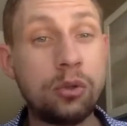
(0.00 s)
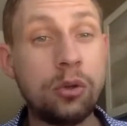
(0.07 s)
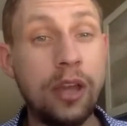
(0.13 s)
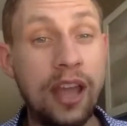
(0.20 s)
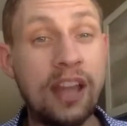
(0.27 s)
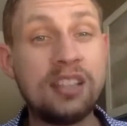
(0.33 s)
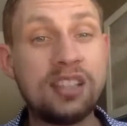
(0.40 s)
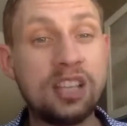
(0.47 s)

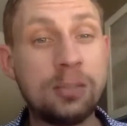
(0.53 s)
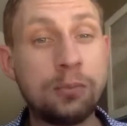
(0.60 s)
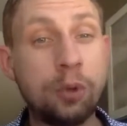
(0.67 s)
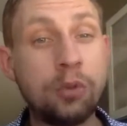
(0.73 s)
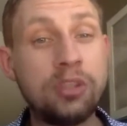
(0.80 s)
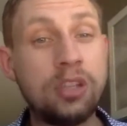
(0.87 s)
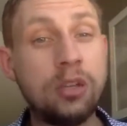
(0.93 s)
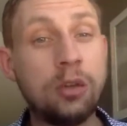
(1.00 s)
excess
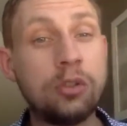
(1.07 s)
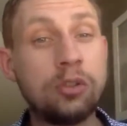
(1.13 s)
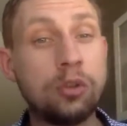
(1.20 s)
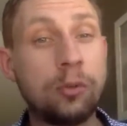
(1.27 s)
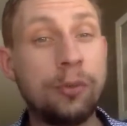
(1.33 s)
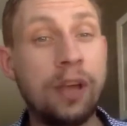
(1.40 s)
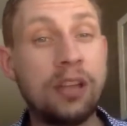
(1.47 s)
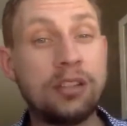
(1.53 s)
protein goes through
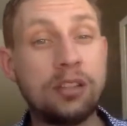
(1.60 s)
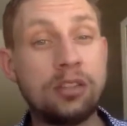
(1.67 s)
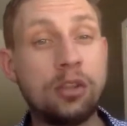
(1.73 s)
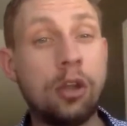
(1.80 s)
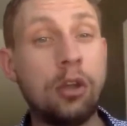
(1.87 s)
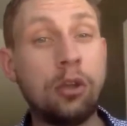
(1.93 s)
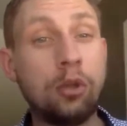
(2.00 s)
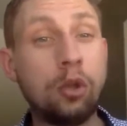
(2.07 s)
a process
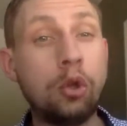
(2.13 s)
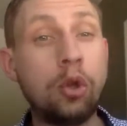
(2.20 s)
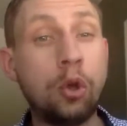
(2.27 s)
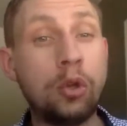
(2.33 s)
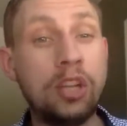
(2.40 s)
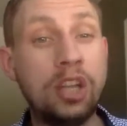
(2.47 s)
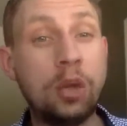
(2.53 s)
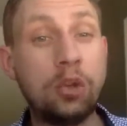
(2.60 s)
called
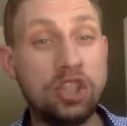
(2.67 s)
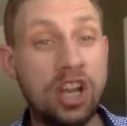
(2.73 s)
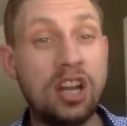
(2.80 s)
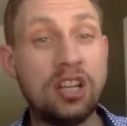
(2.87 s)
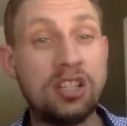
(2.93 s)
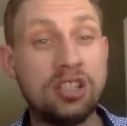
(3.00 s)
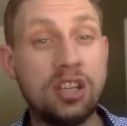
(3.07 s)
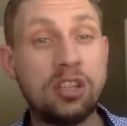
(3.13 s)

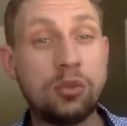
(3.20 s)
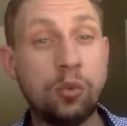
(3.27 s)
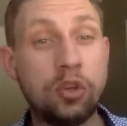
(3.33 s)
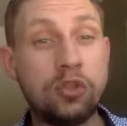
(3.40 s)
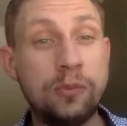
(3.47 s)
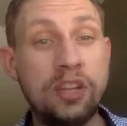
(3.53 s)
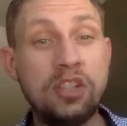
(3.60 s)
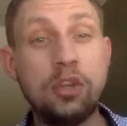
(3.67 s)
gluconeogenesis,
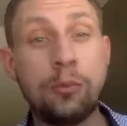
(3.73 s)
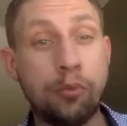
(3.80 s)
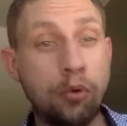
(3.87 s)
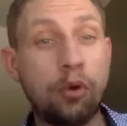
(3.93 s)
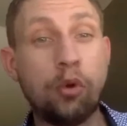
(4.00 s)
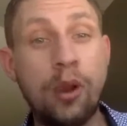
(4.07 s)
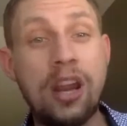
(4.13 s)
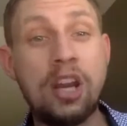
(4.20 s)
which means you're
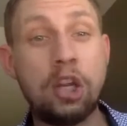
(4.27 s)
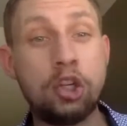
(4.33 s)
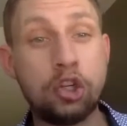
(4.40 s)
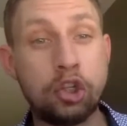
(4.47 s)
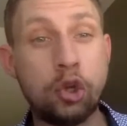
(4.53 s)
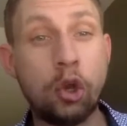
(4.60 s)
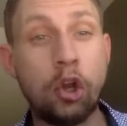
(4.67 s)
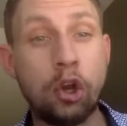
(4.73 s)
creating
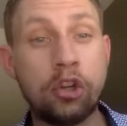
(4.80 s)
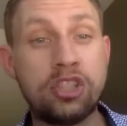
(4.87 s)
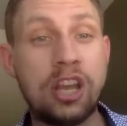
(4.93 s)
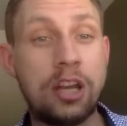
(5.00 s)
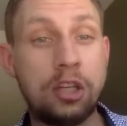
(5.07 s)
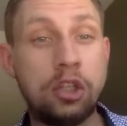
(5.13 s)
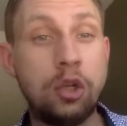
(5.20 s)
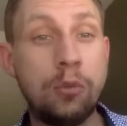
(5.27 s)
sugars
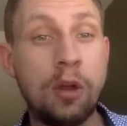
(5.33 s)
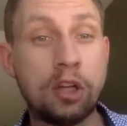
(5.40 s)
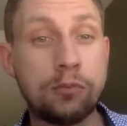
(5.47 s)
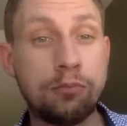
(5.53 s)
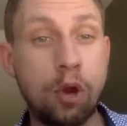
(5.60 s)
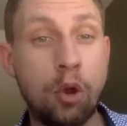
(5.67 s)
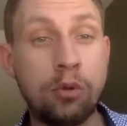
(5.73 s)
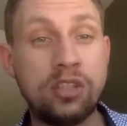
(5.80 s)
out of too much
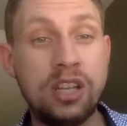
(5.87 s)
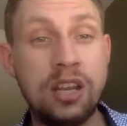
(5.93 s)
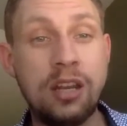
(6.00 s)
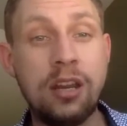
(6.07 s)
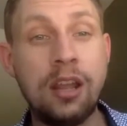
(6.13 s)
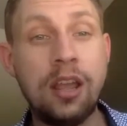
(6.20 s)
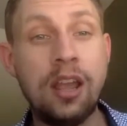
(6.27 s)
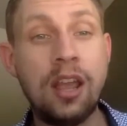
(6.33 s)

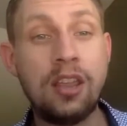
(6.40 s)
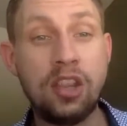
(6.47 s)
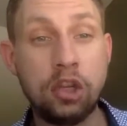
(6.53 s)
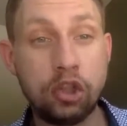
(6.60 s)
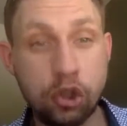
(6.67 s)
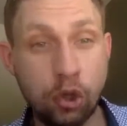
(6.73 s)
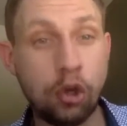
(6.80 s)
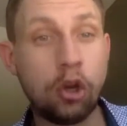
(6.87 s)
protein, and then
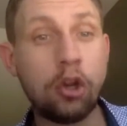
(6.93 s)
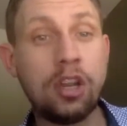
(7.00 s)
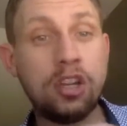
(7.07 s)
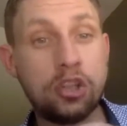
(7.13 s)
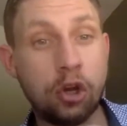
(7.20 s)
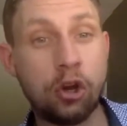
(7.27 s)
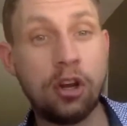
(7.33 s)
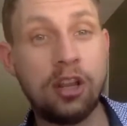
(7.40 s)
sugar can
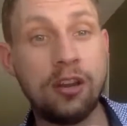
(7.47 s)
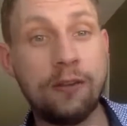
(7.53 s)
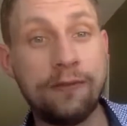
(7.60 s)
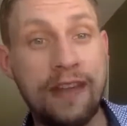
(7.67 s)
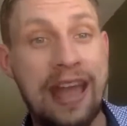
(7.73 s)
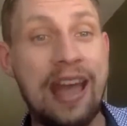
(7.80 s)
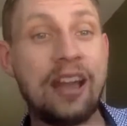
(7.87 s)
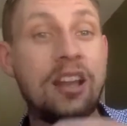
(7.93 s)
turn into
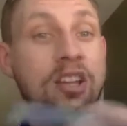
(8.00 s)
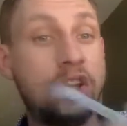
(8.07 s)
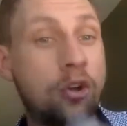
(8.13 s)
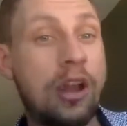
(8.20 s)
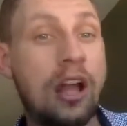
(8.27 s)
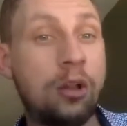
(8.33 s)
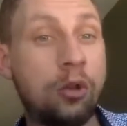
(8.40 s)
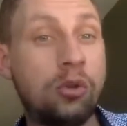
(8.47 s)
fat and you're
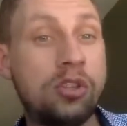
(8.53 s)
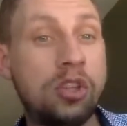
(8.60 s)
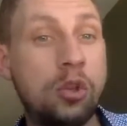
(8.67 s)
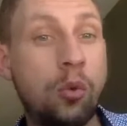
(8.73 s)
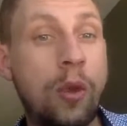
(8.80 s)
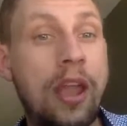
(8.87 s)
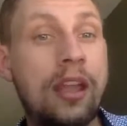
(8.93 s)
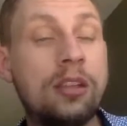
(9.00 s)
not losing the
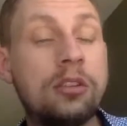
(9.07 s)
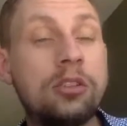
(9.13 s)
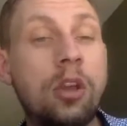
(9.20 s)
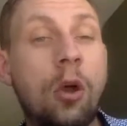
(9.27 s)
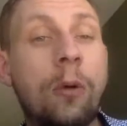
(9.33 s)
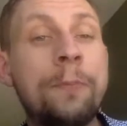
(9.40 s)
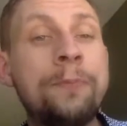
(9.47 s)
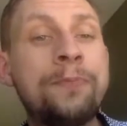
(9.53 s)
weight. So